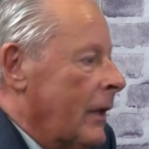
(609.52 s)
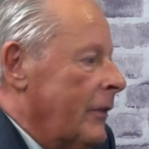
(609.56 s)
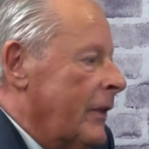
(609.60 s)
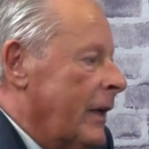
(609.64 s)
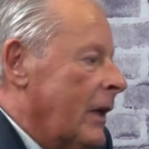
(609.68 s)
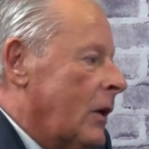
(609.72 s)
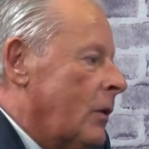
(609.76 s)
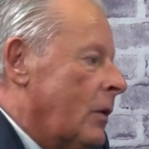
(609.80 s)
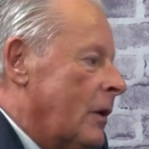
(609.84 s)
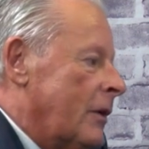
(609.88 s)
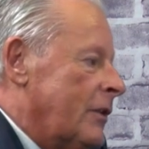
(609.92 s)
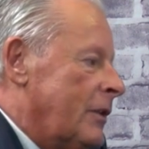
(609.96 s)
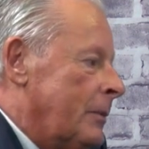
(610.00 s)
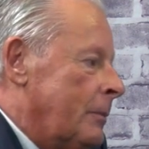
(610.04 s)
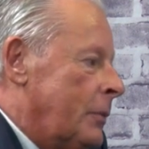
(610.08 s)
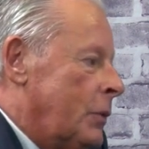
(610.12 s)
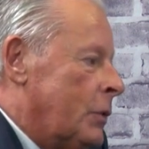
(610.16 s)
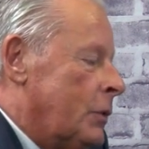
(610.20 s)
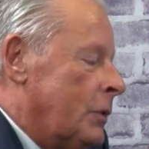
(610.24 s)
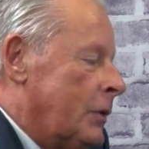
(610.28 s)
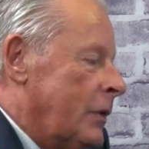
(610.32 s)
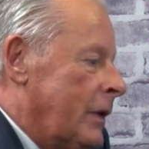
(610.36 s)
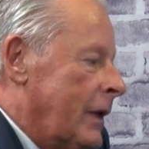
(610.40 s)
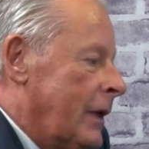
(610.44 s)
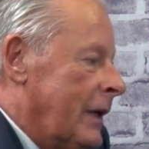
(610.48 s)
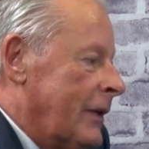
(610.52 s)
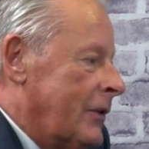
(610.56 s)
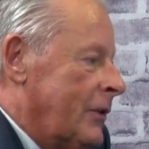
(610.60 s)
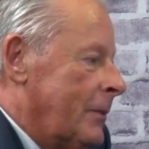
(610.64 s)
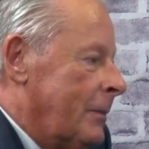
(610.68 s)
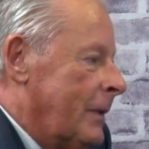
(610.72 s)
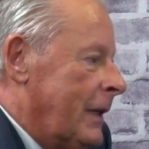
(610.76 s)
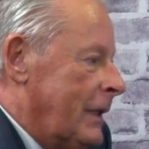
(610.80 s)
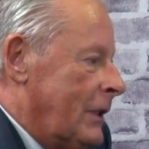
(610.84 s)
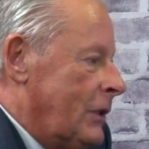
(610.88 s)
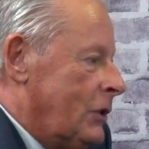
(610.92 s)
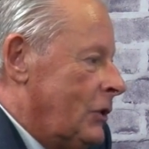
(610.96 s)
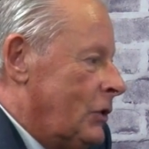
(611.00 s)
I think quite important there to
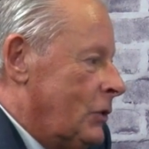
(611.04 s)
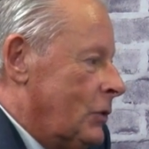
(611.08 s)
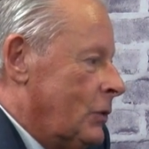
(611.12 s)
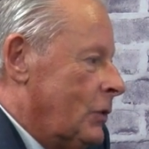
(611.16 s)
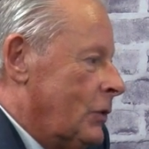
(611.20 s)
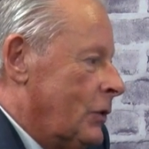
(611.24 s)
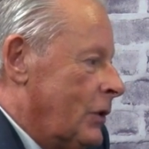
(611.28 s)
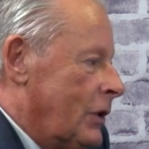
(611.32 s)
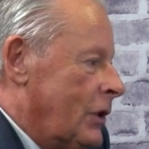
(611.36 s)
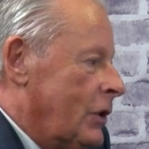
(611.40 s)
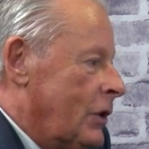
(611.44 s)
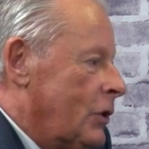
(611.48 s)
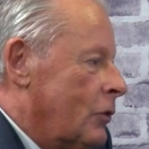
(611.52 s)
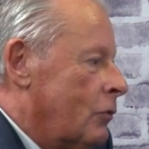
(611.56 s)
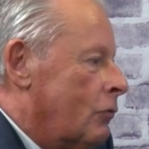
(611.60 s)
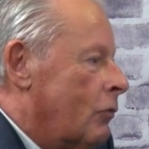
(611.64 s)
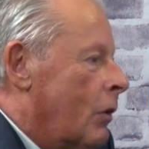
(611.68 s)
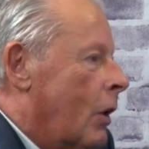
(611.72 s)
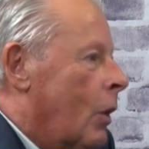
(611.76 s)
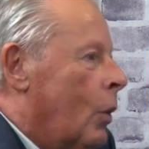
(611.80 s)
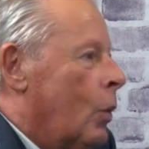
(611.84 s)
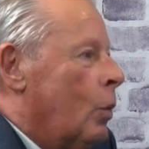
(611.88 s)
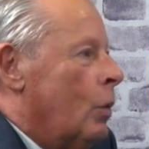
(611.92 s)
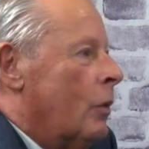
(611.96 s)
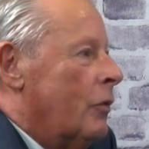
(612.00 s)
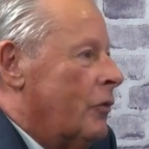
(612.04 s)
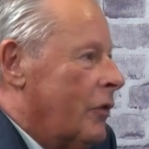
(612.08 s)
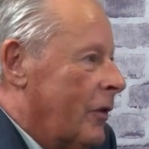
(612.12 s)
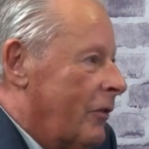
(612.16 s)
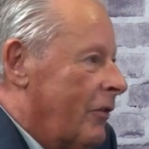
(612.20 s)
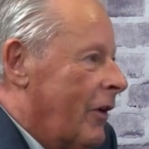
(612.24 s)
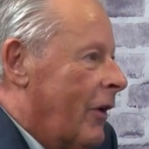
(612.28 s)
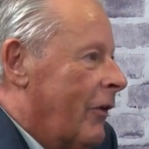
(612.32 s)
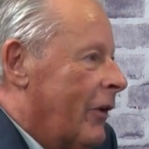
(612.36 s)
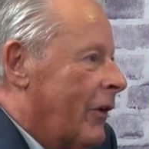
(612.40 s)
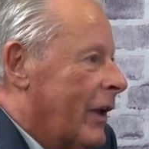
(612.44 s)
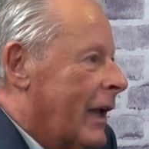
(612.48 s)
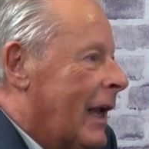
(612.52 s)
make sure that your roles are
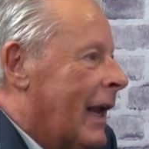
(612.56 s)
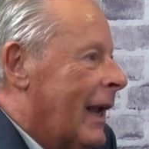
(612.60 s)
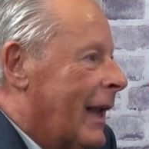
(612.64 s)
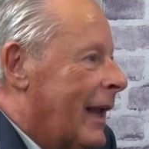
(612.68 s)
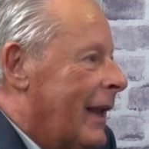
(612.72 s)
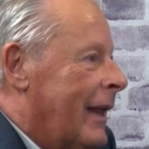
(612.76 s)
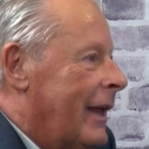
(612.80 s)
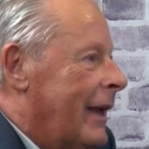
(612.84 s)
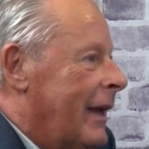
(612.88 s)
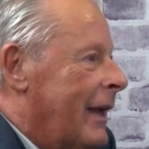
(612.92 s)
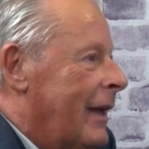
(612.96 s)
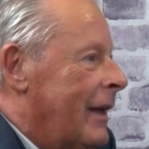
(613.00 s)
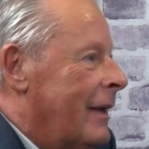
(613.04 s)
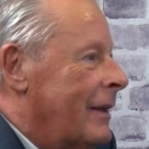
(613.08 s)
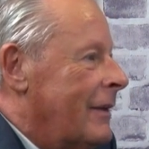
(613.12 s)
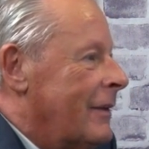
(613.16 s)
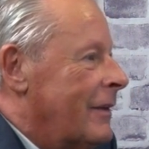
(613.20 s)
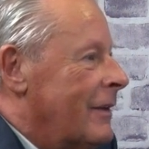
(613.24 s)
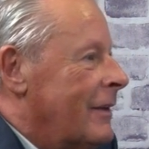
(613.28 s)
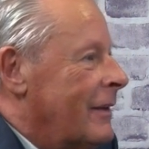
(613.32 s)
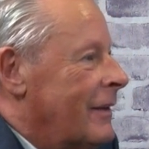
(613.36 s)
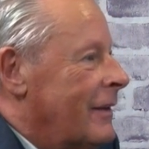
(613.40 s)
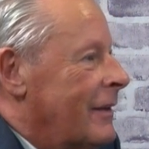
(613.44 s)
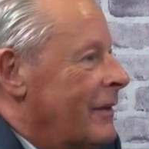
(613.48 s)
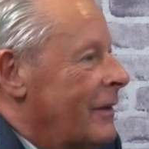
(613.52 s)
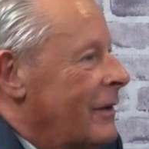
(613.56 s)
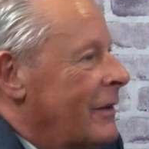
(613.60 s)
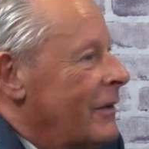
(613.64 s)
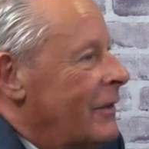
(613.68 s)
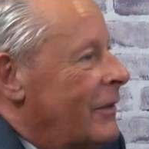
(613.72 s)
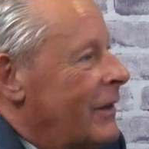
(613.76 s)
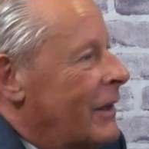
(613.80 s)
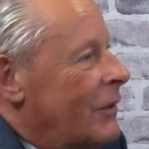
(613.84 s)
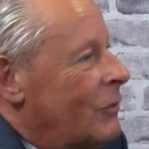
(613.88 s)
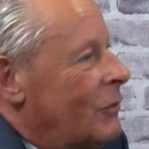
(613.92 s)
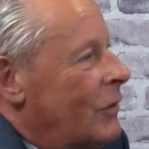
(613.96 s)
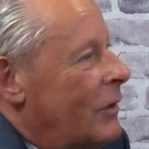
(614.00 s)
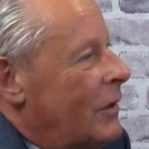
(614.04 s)
very clear. don't you
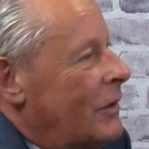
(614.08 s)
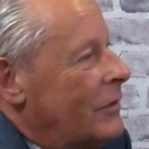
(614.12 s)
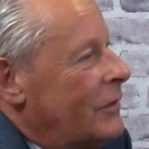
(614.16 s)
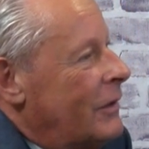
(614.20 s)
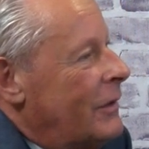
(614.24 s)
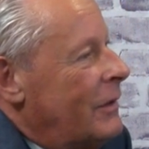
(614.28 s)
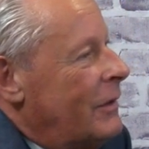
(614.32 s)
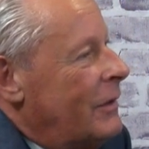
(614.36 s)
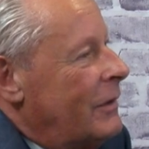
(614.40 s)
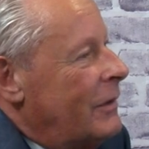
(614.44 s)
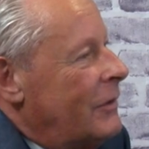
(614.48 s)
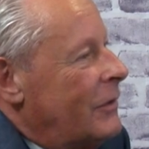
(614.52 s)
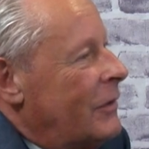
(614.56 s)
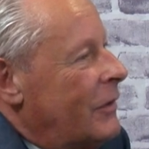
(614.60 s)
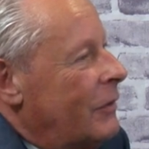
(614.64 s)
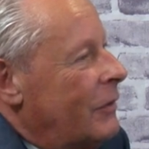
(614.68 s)
think, rather than